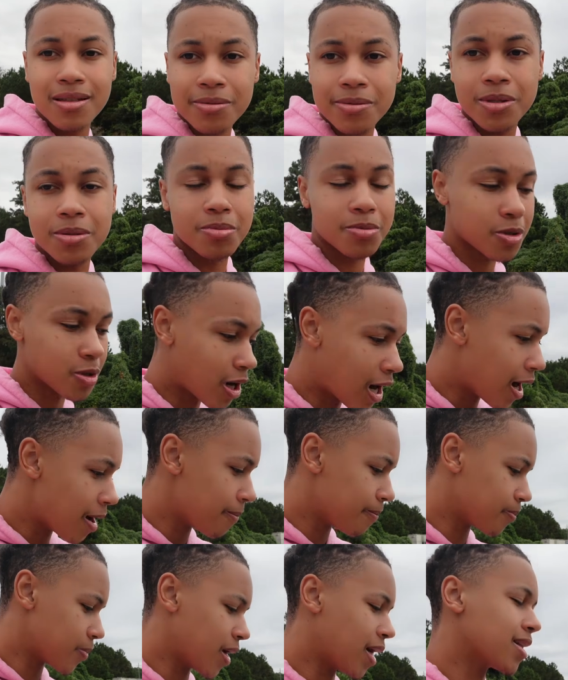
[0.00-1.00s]
of
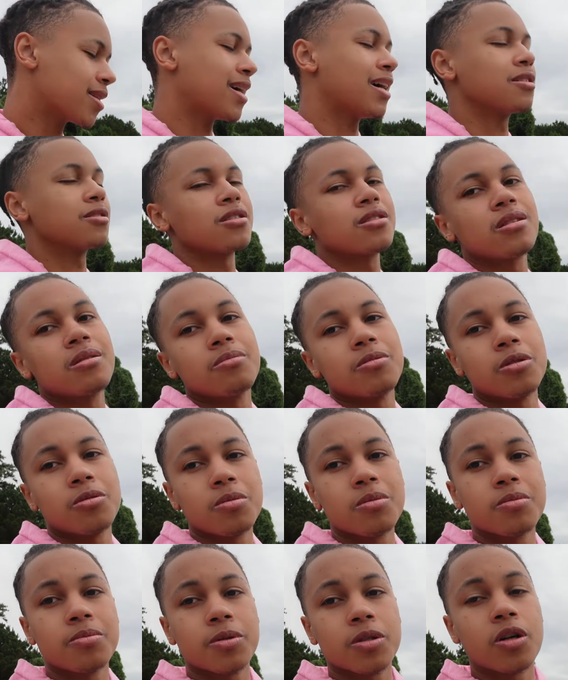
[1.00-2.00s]
not thousands of
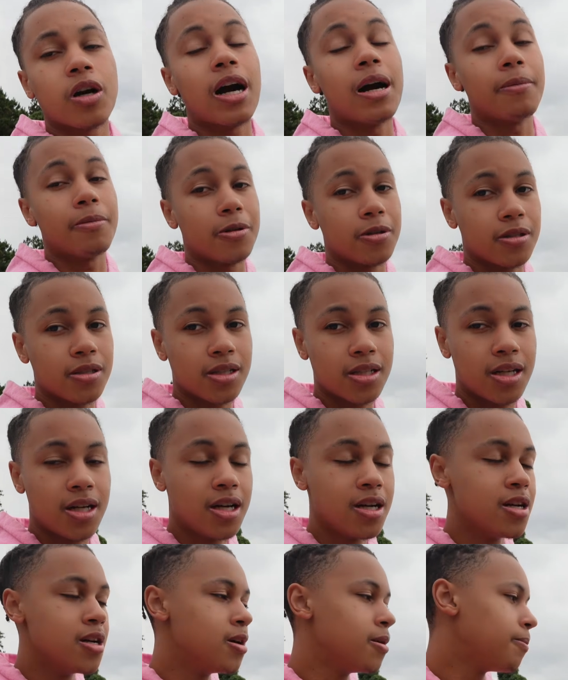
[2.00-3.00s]
subscribers,
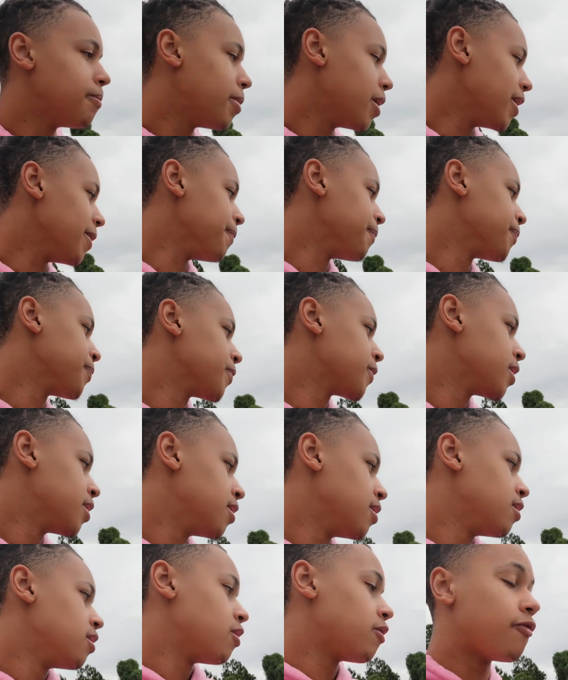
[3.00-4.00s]
but
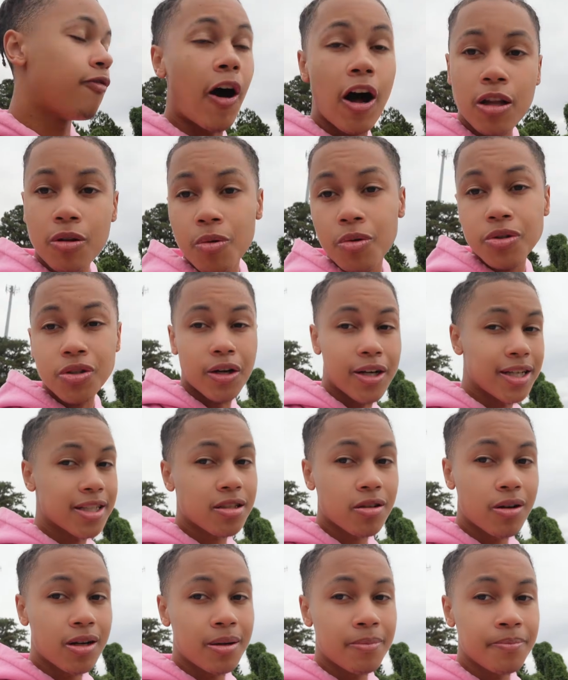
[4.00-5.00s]
followers on
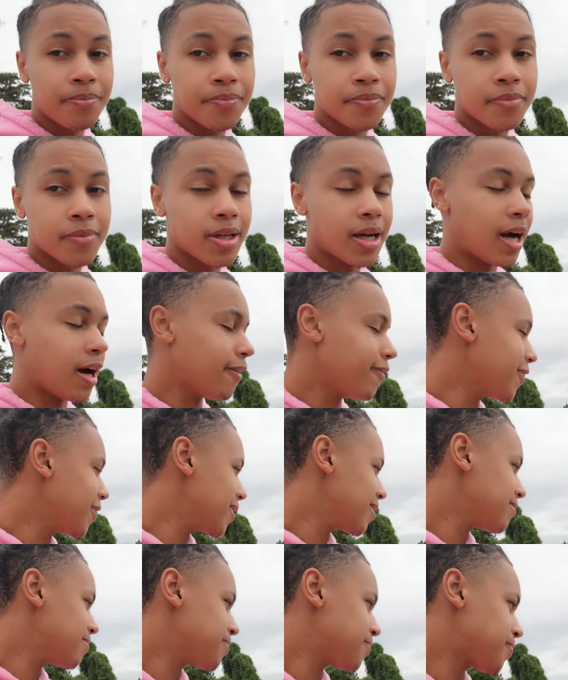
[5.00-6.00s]
Instagram. I've
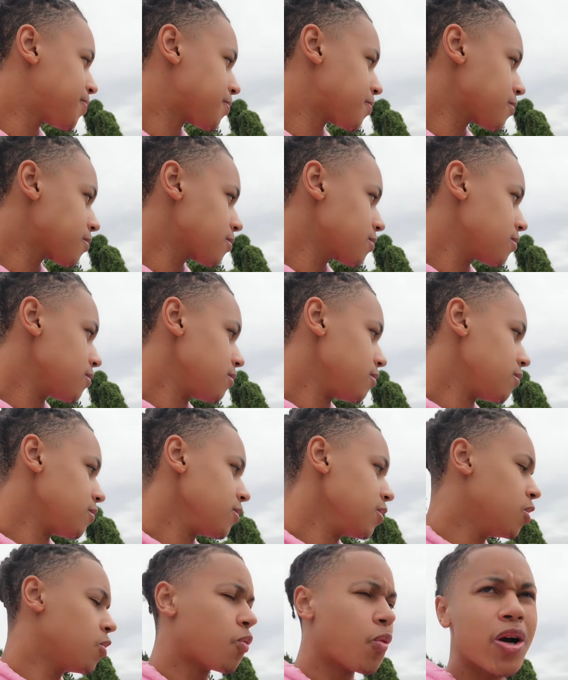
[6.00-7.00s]
hit
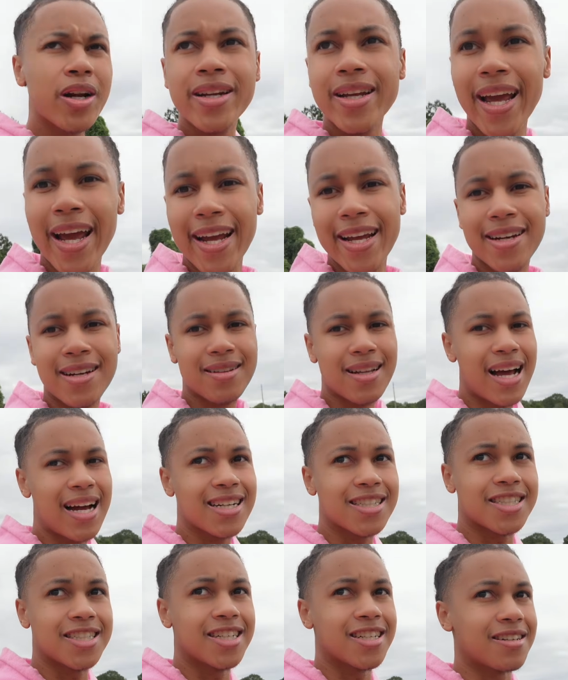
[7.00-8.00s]
1K in the
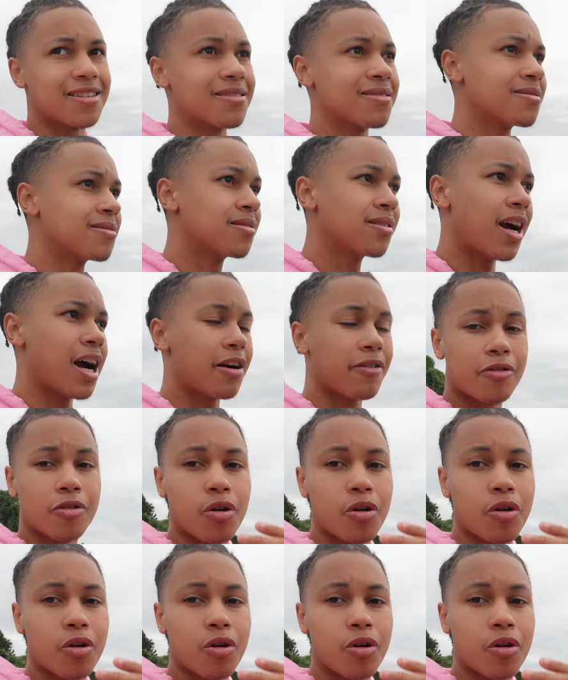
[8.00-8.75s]
last year. I've